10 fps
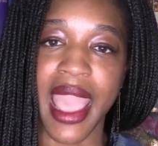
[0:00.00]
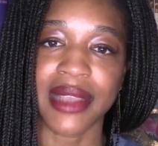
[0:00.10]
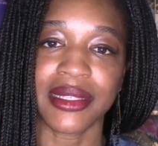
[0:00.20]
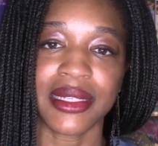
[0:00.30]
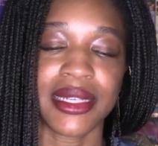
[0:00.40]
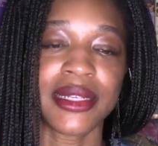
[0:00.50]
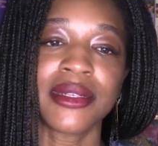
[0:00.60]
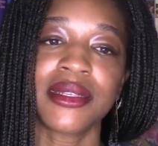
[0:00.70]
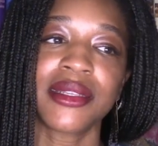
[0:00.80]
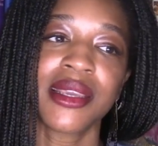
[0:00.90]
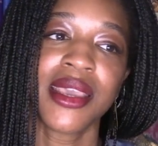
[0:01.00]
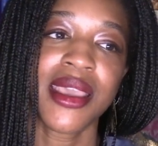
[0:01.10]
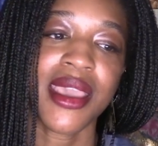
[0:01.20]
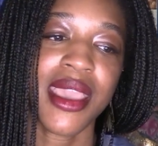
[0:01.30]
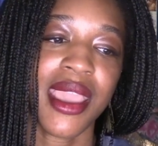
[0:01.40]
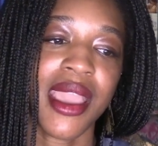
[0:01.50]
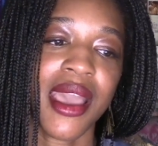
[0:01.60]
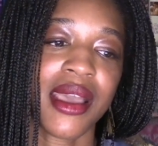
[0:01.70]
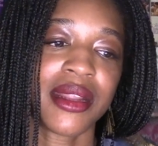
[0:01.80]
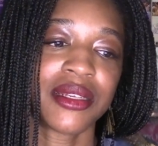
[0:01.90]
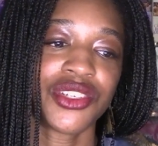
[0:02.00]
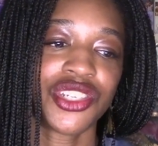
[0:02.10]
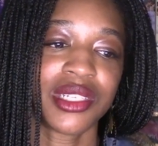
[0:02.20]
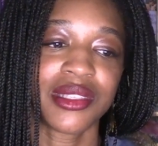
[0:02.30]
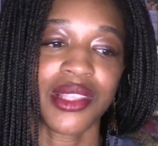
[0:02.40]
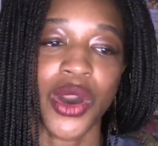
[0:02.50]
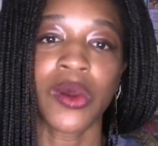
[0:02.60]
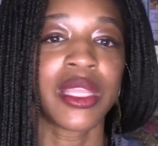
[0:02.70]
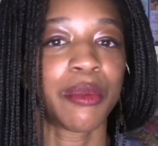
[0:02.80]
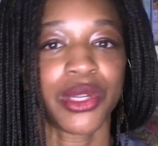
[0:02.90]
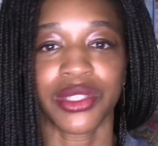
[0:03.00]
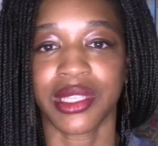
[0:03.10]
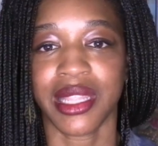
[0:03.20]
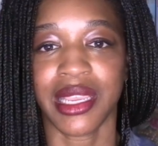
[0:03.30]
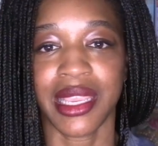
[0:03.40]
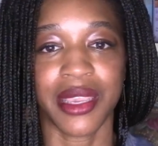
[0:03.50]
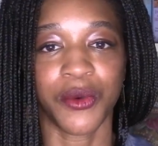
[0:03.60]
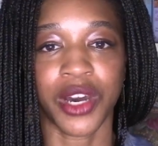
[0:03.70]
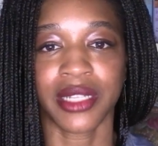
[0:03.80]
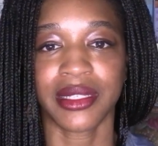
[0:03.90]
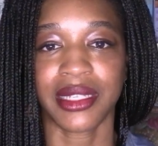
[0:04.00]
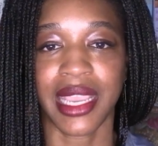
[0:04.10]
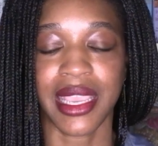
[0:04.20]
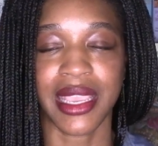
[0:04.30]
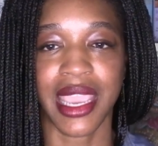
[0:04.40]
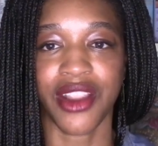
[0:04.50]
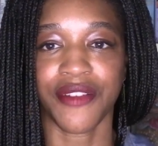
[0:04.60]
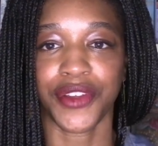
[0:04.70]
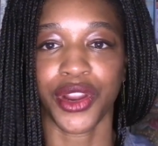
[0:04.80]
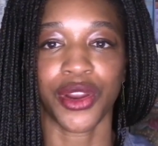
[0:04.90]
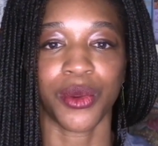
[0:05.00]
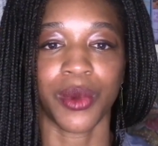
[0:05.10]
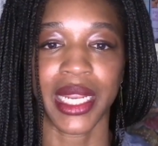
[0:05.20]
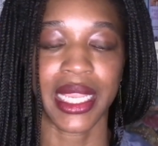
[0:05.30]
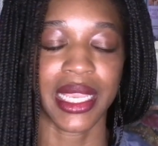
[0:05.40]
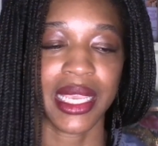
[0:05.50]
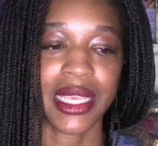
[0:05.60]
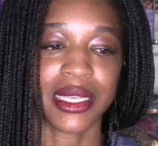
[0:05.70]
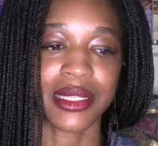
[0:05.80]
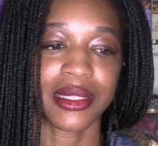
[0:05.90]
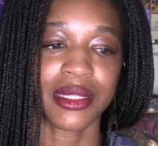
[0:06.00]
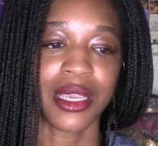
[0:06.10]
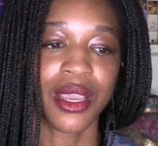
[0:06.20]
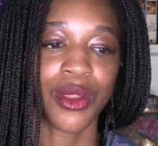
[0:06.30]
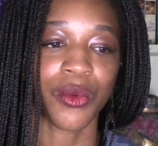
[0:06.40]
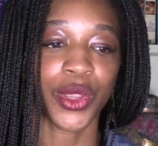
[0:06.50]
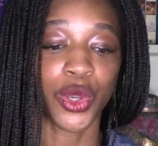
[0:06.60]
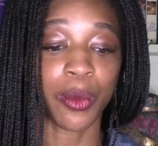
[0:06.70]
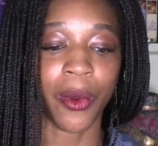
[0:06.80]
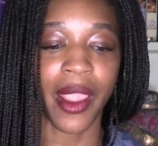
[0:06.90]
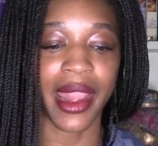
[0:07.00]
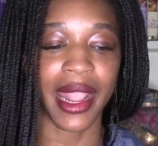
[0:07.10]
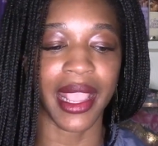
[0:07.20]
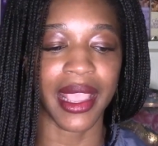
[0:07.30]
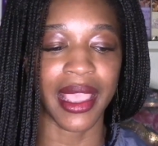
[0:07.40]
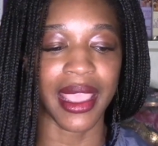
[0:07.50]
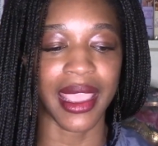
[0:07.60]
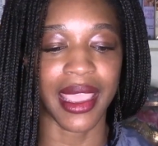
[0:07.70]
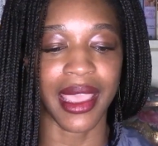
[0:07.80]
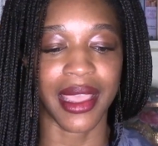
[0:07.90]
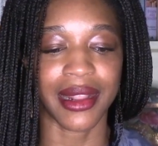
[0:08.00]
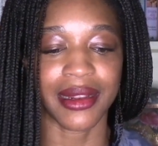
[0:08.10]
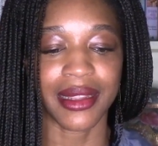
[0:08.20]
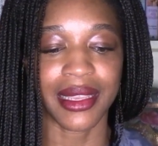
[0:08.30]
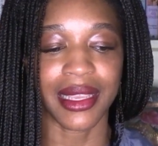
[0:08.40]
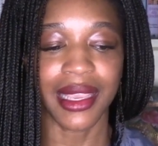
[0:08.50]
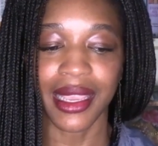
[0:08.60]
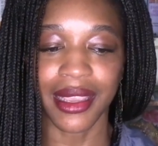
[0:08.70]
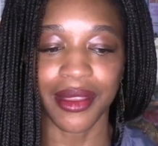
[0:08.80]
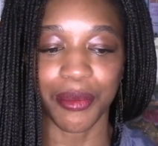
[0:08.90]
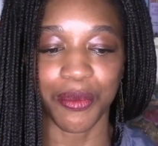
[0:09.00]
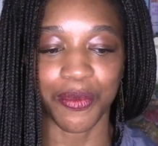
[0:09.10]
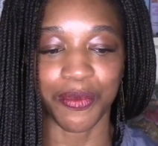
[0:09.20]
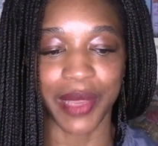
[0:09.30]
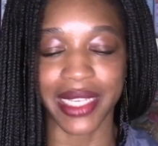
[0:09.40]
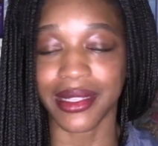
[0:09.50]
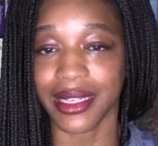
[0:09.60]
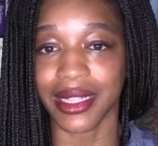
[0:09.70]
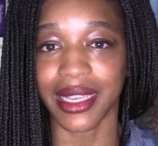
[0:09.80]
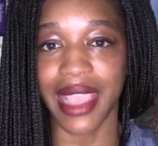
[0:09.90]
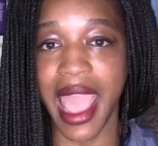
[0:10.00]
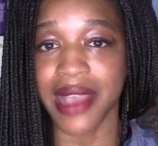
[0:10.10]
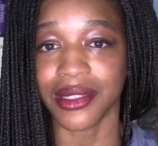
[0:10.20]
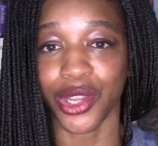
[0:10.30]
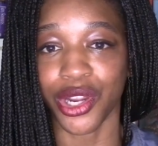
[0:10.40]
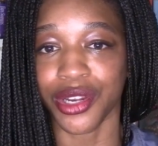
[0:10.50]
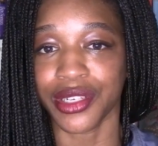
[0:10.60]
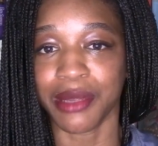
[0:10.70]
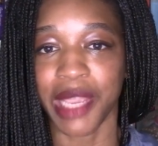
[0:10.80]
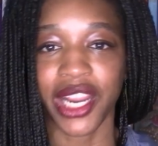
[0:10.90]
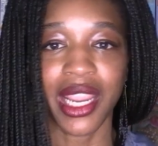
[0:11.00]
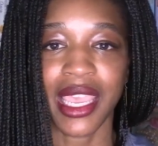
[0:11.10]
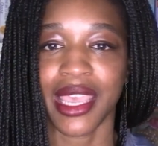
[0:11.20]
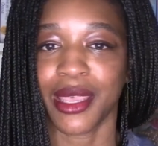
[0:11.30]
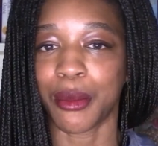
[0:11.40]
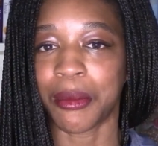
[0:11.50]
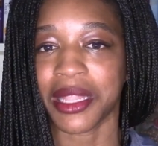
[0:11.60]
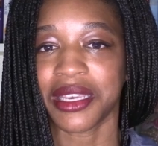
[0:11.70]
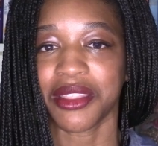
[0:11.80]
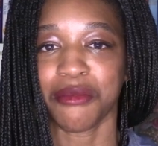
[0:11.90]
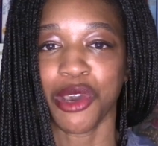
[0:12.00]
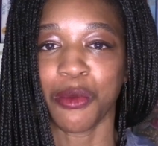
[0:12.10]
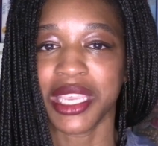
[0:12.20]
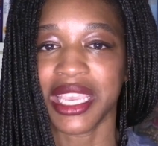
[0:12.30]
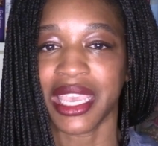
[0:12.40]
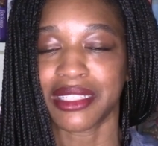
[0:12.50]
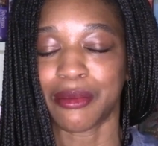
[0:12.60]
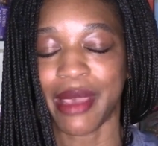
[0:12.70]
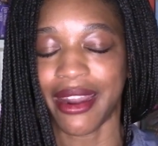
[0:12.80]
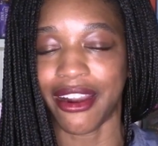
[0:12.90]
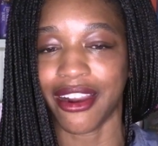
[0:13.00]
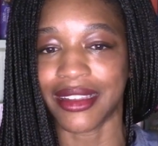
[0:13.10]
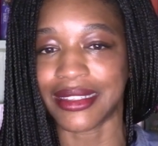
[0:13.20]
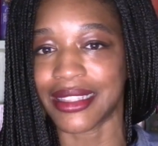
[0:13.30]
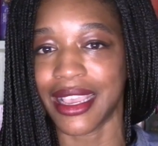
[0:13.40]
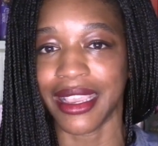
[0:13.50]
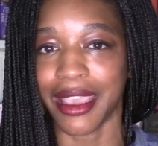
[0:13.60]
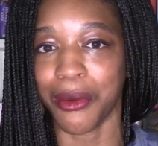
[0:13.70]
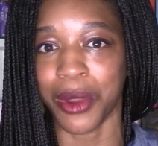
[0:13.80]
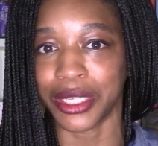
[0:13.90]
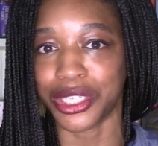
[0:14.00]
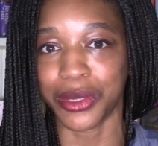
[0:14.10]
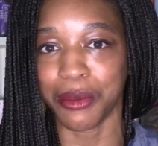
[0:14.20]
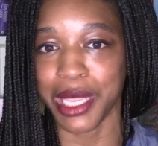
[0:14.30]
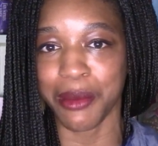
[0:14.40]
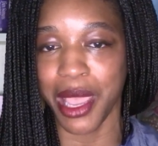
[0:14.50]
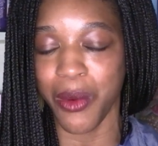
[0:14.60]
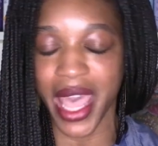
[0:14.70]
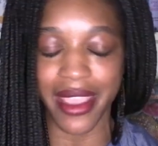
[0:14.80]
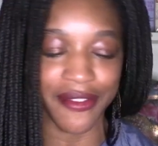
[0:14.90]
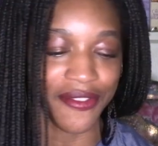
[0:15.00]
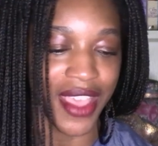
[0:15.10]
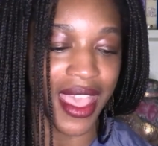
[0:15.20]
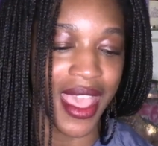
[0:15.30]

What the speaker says: accident, and she's the only person that he wants taking care of her when he is recuperating, and he basically asks her to marry him. Like, the moment he gets better, he's like, I want you to be my wife.